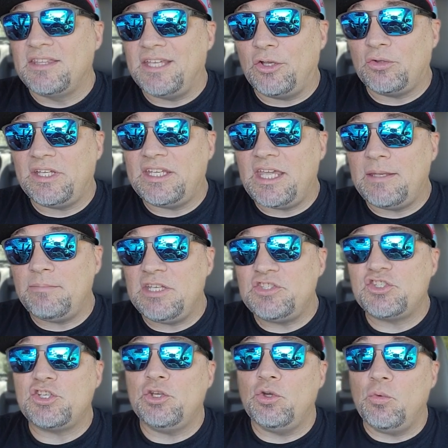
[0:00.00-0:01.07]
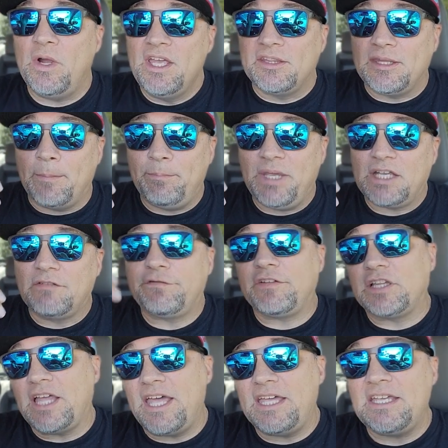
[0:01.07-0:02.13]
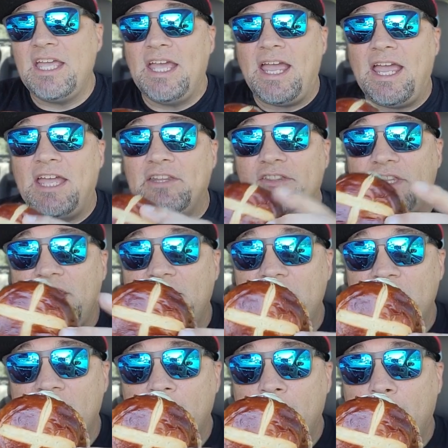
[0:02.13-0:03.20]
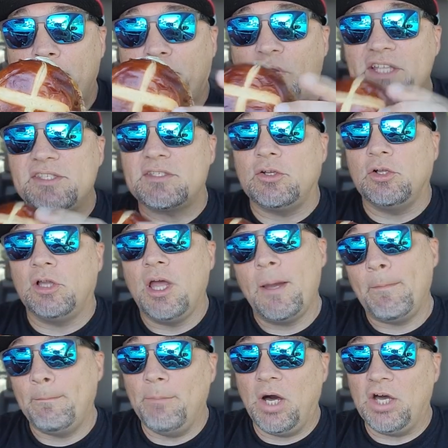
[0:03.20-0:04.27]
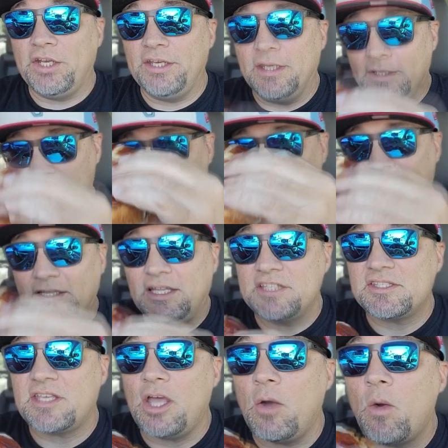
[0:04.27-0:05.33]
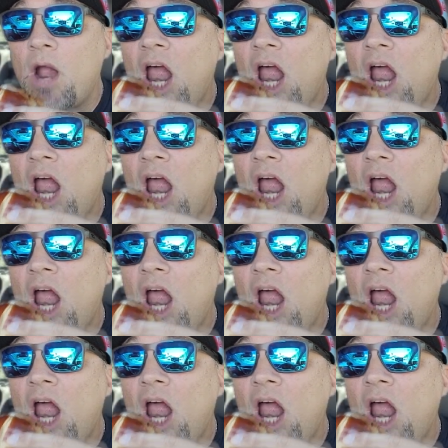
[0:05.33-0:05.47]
They only gave me two, the big filet and the pretzel bun. Let's go.